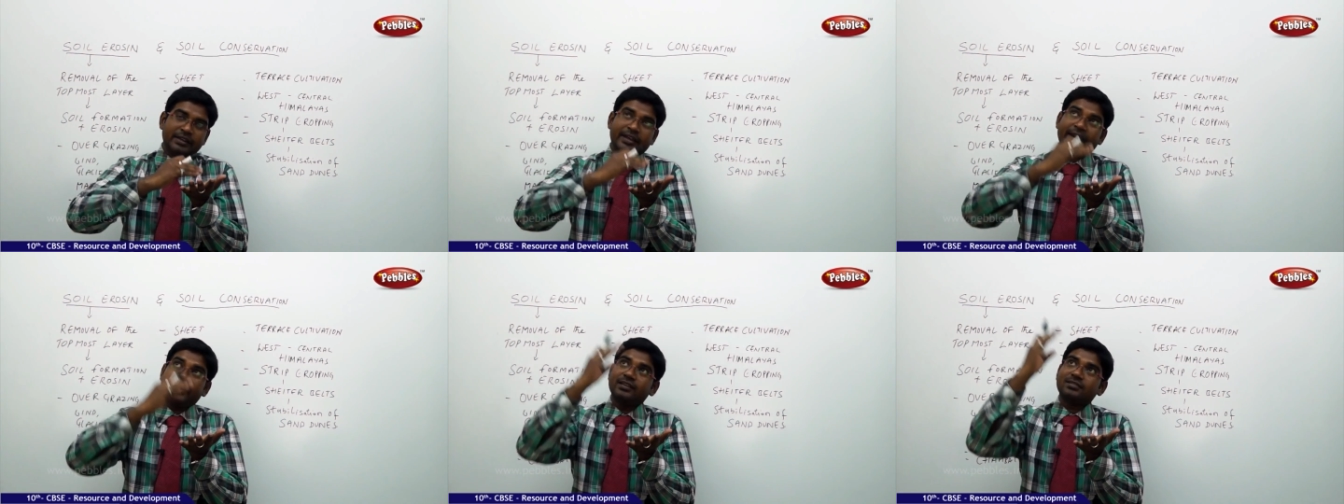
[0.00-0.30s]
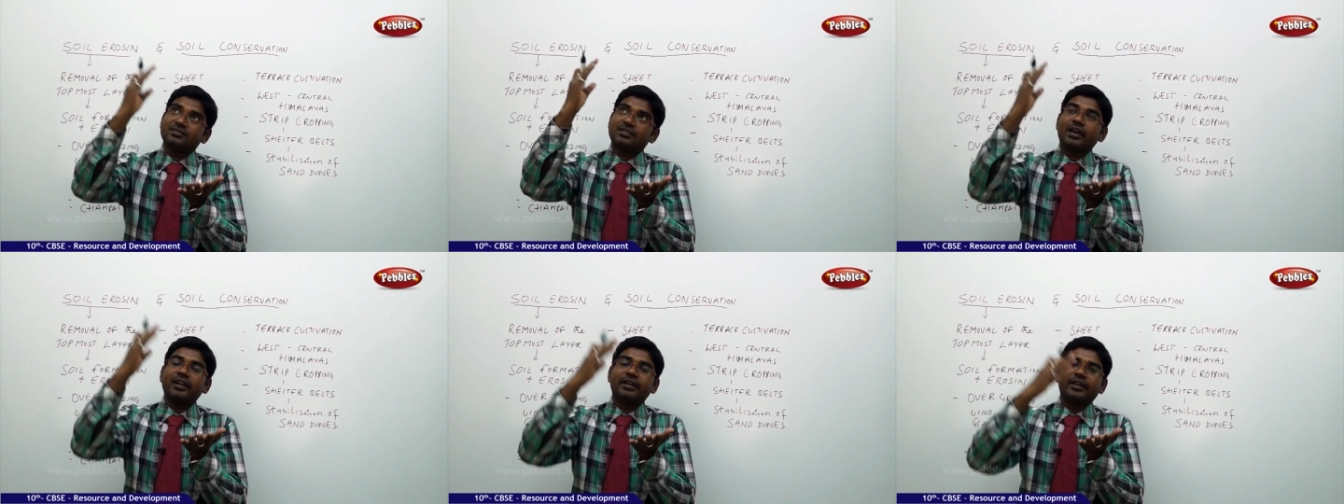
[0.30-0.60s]

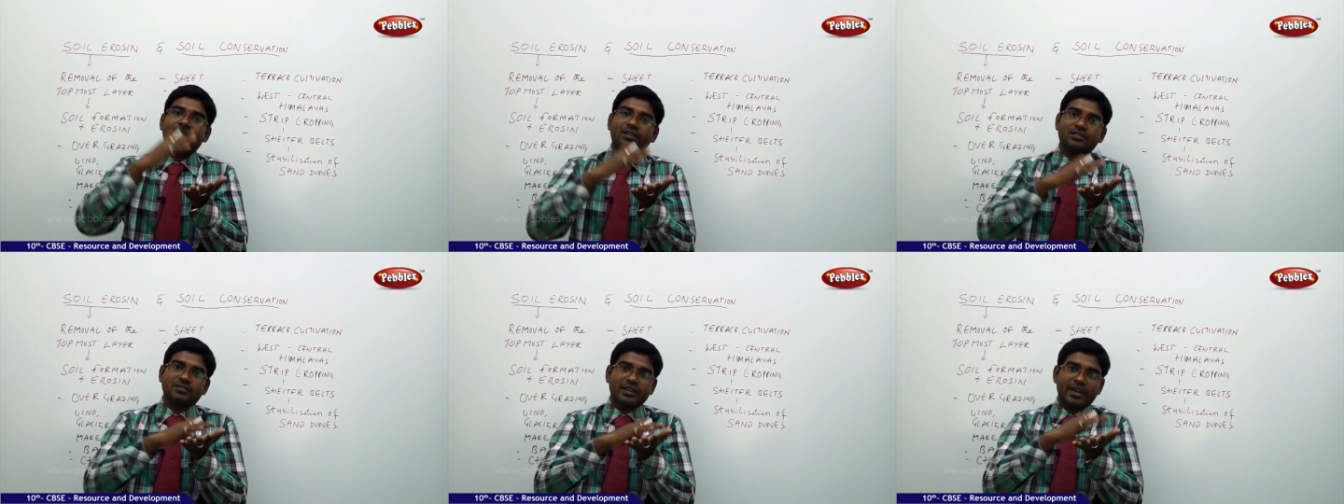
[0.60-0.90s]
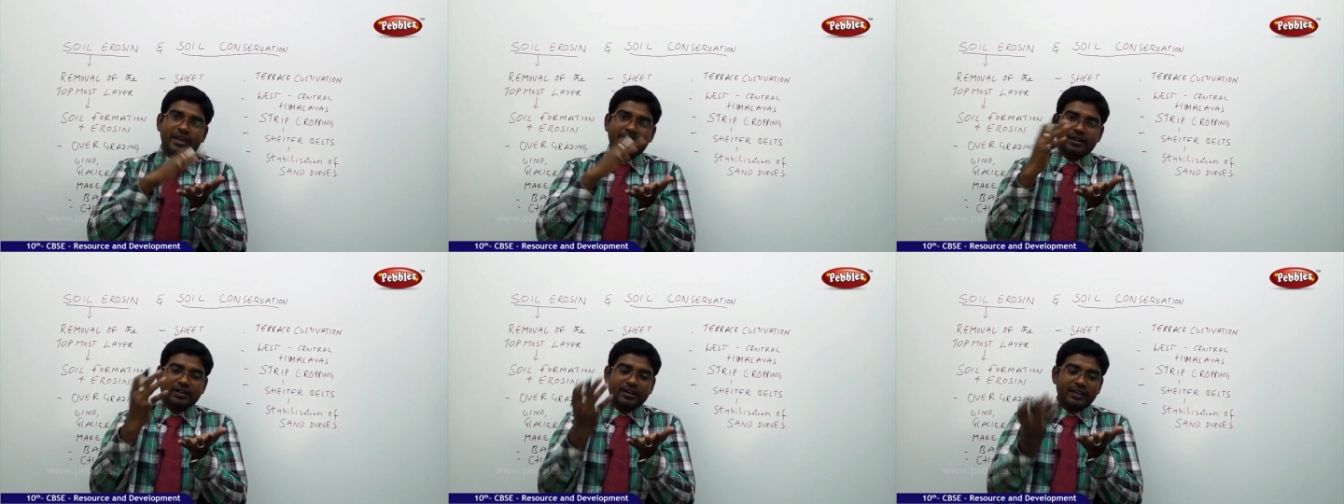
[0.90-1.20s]
getting sun rays
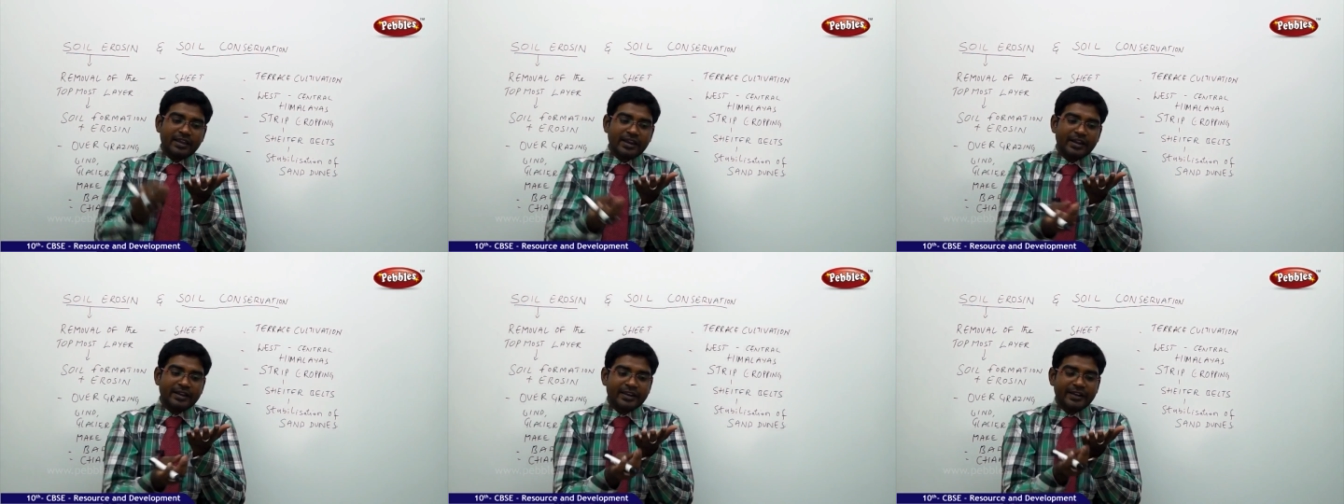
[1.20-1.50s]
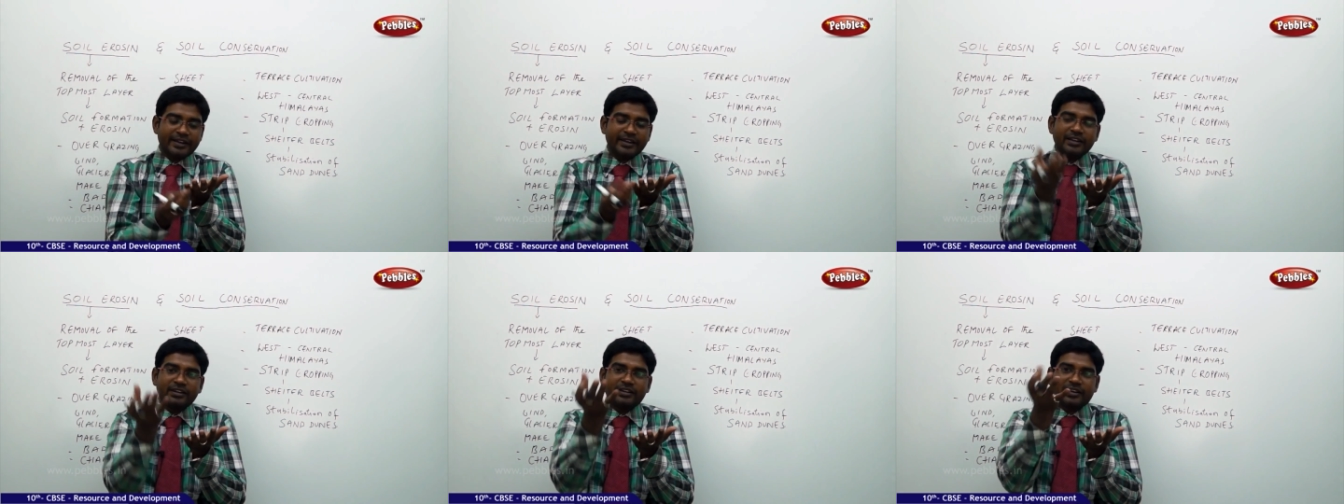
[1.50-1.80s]
directly and
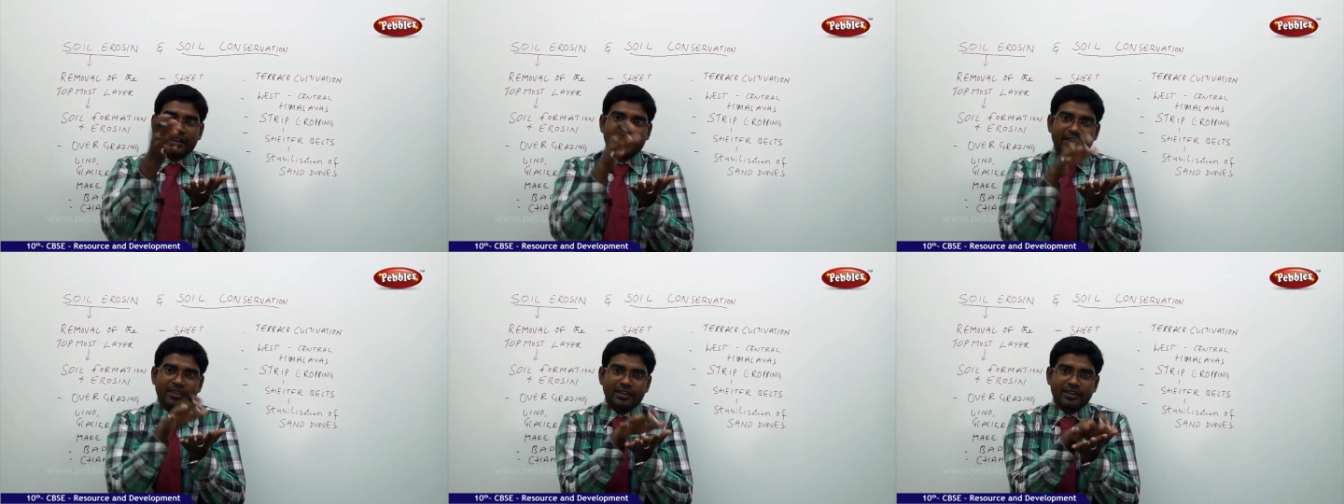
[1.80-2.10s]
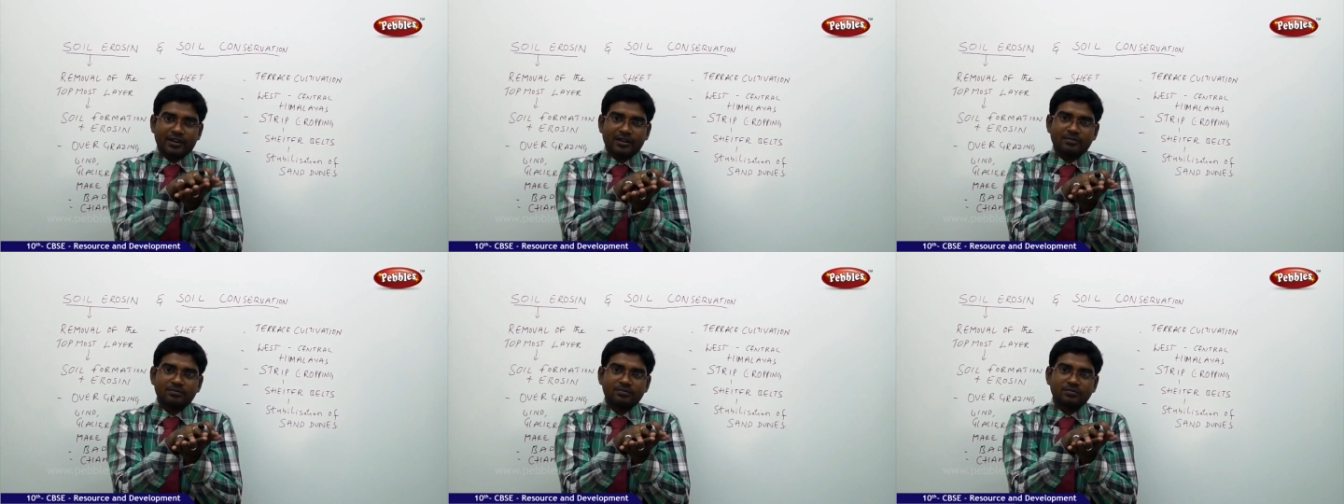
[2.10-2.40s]
getting dry
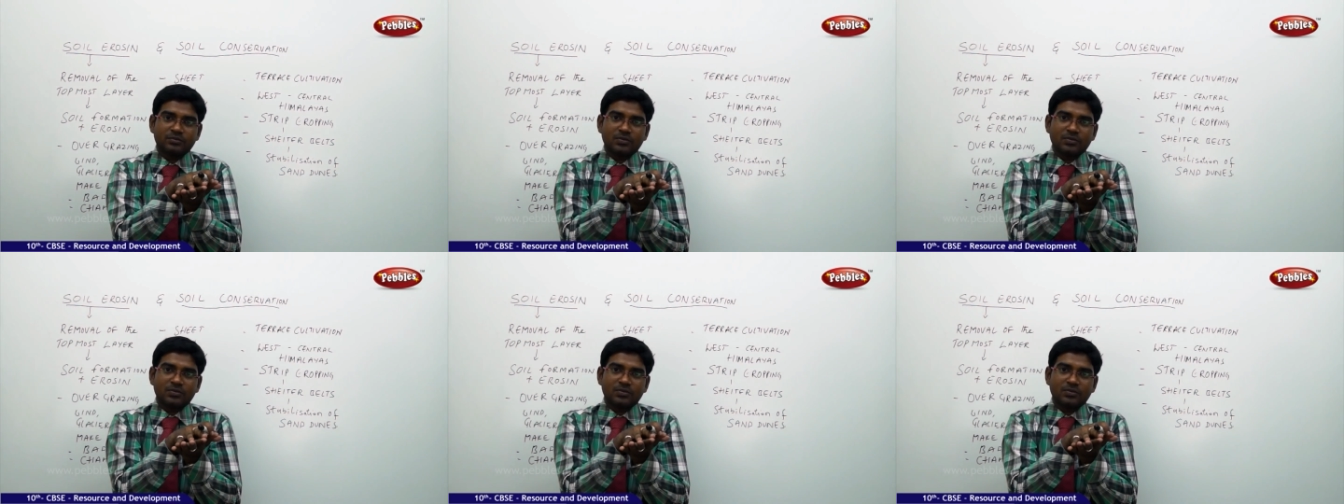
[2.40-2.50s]
here.